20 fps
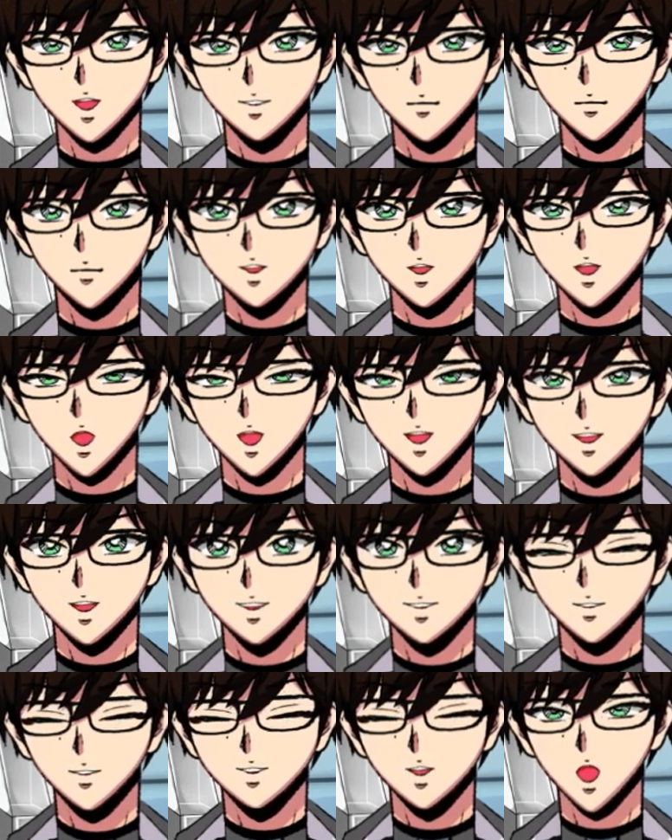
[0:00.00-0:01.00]
trying the
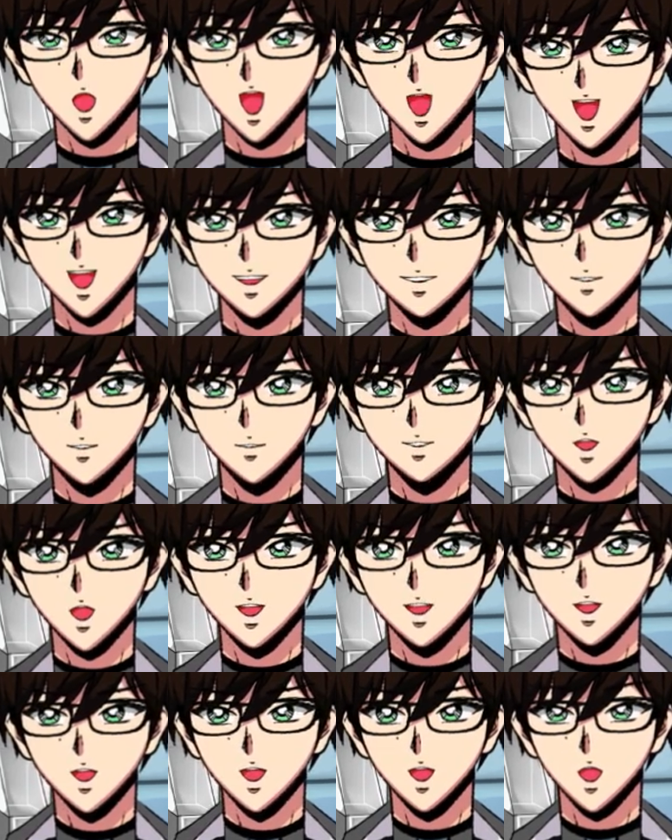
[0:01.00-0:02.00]
3
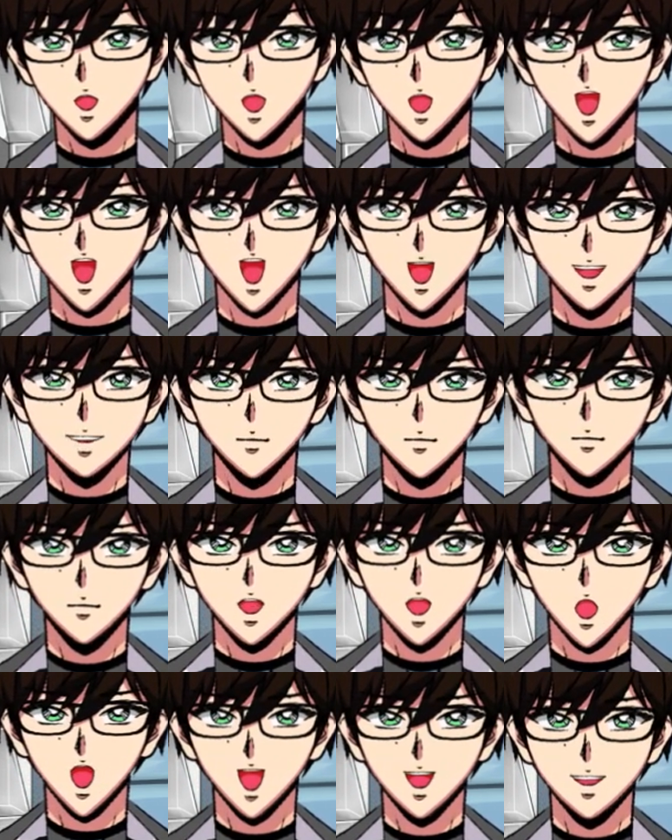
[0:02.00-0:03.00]
because I have more
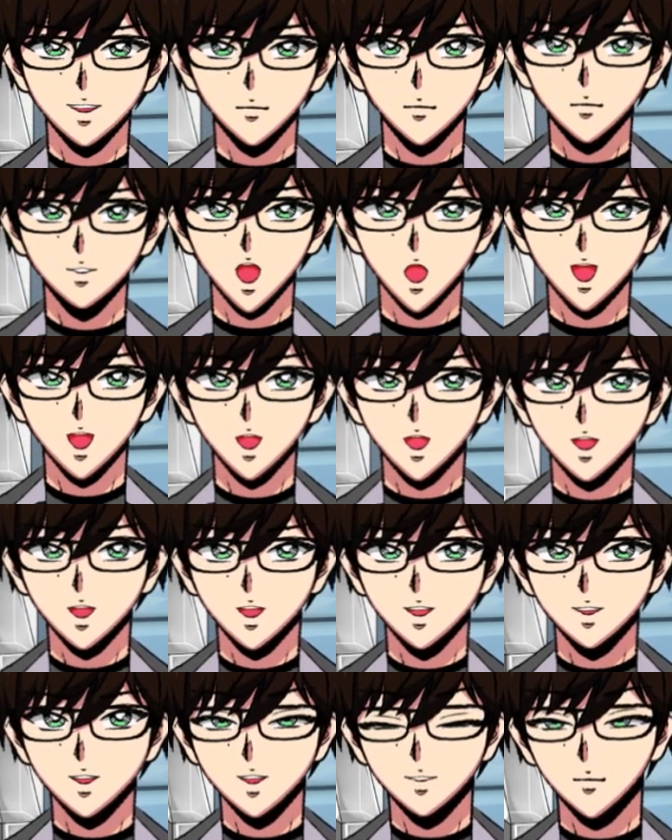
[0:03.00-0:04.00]
high cost spirits
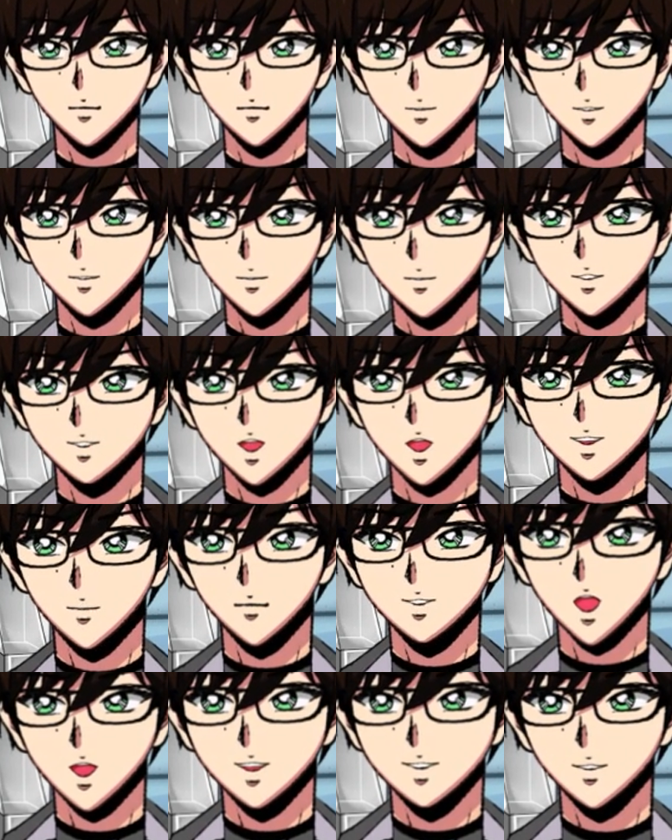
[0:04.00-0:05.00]
currently as
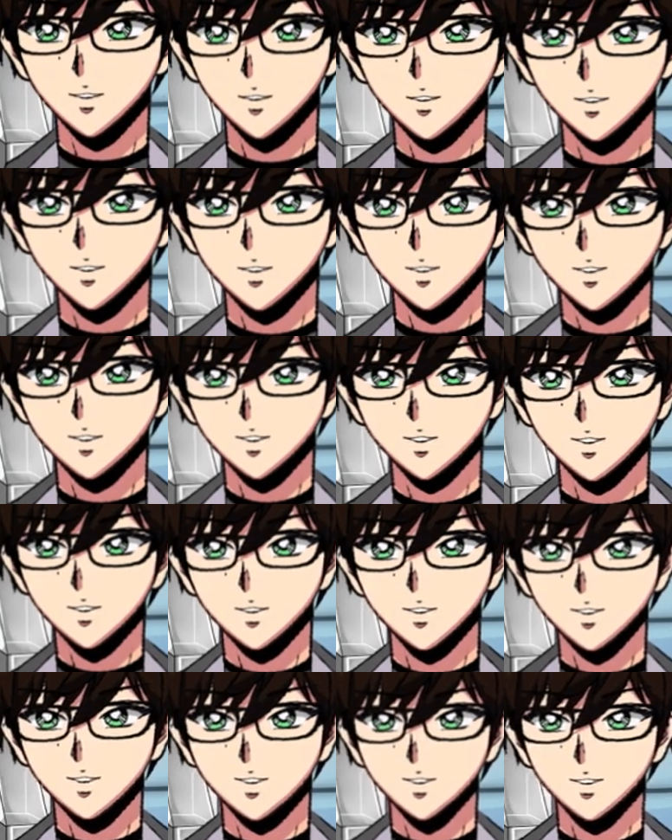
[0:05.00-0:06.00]
well.
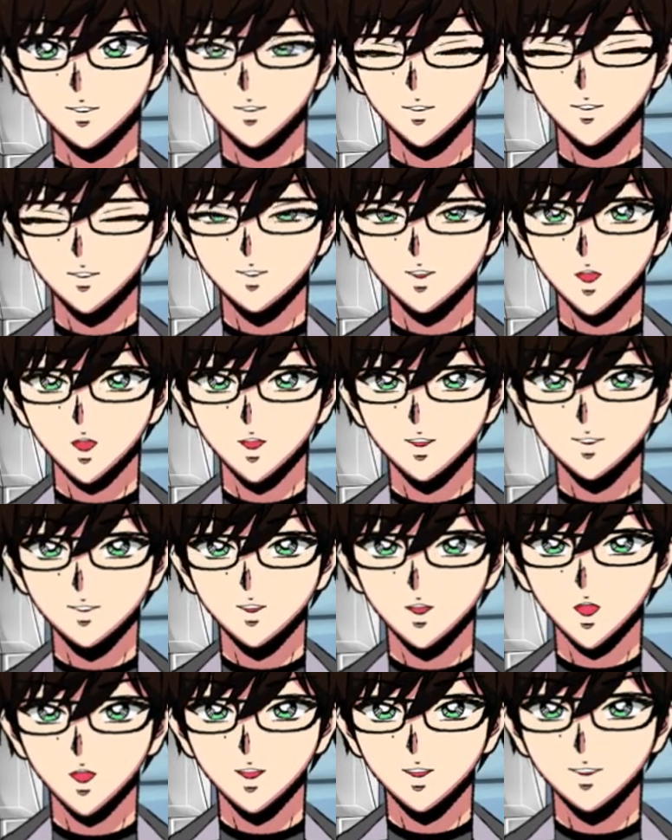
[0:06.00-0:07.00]
And the
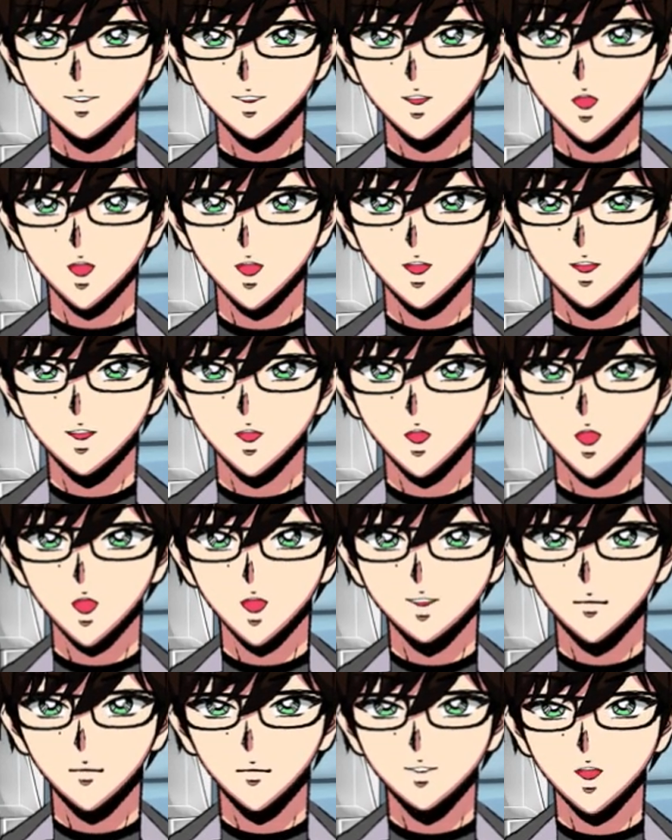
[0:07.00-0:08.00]
other reason is
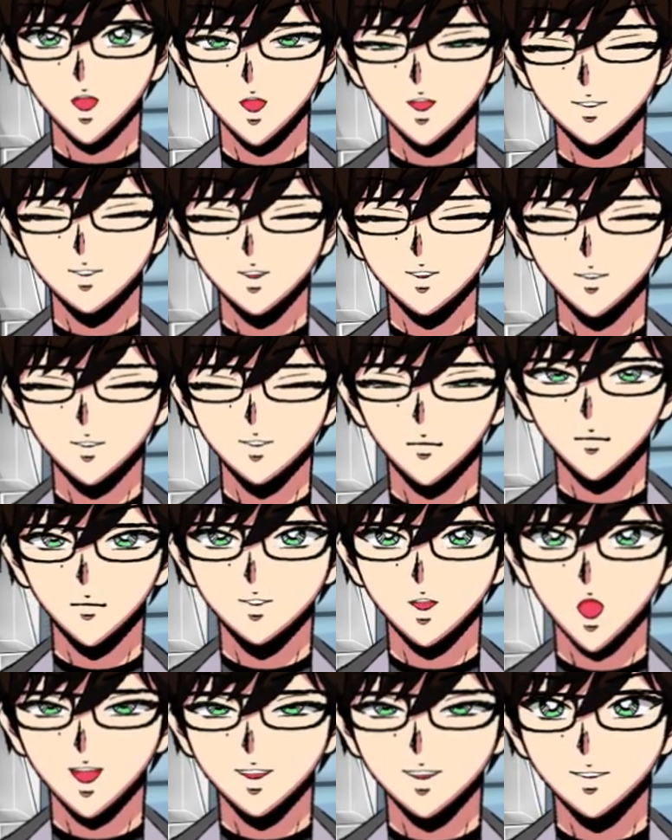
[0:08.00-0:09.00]
for the level 2
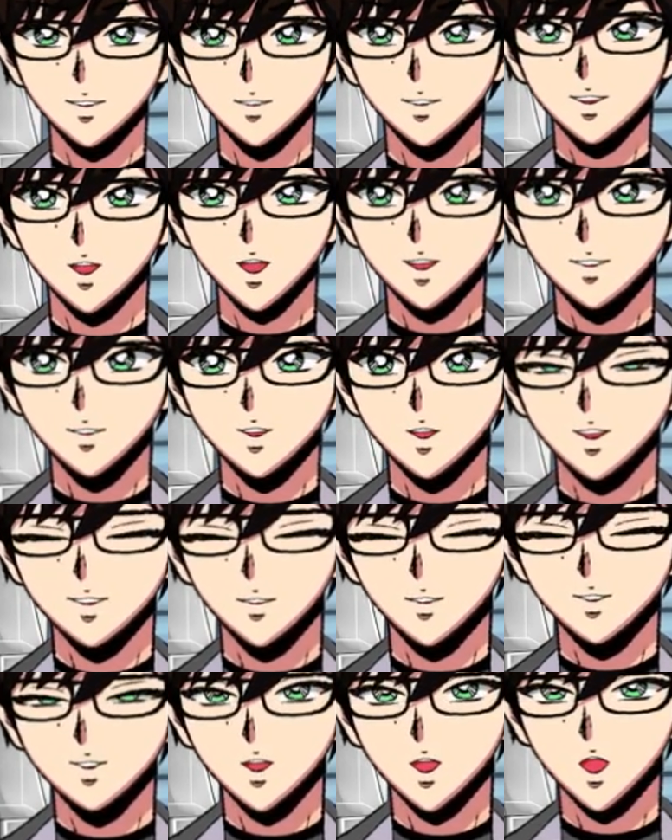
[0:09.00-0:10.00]
effect with the
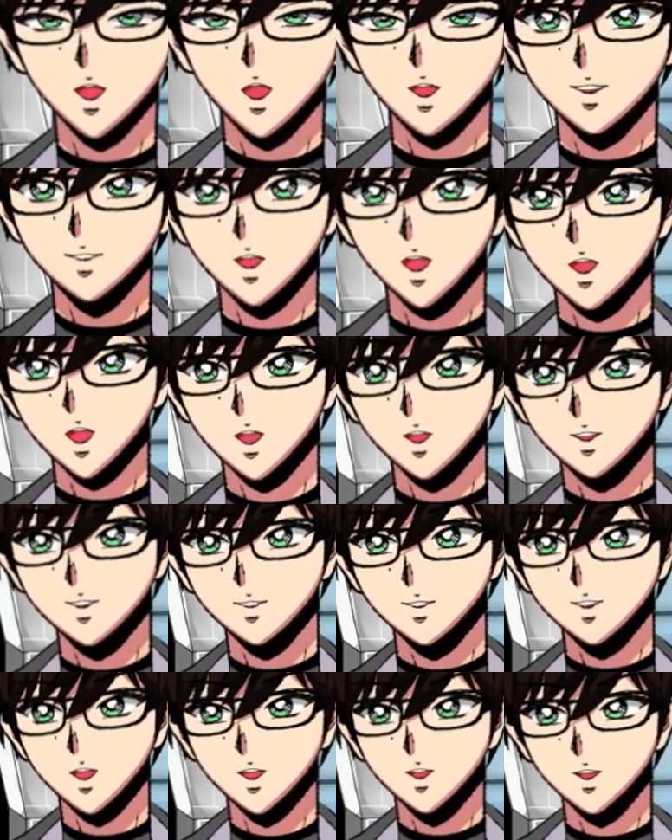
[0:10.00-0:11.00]
Curse ability
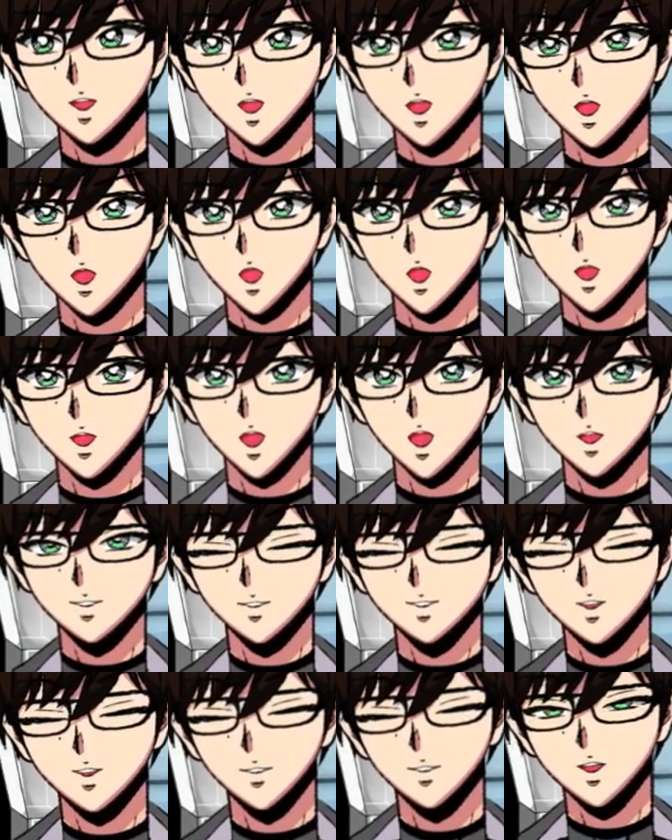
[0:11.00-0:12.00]
cards, that can actually win
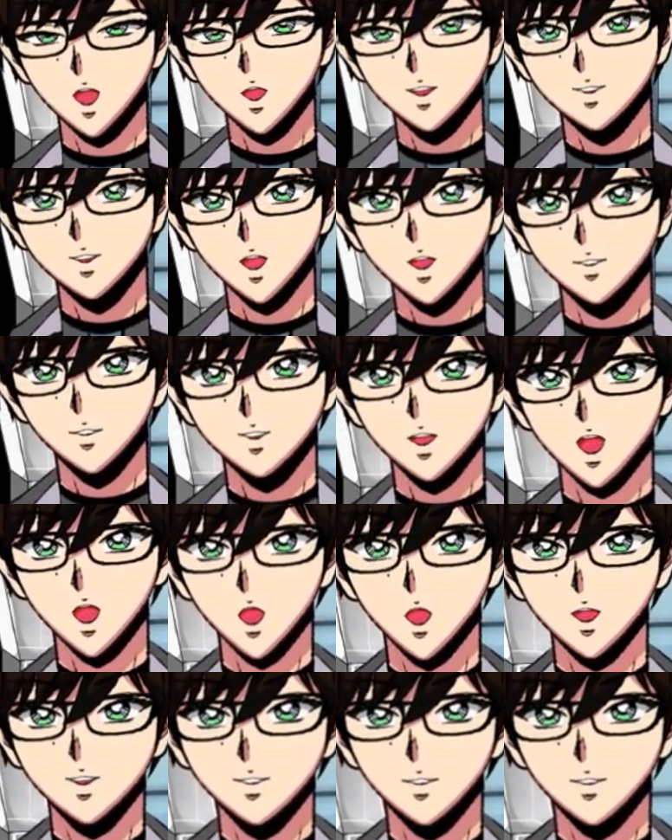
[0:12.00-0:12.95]
you games as well.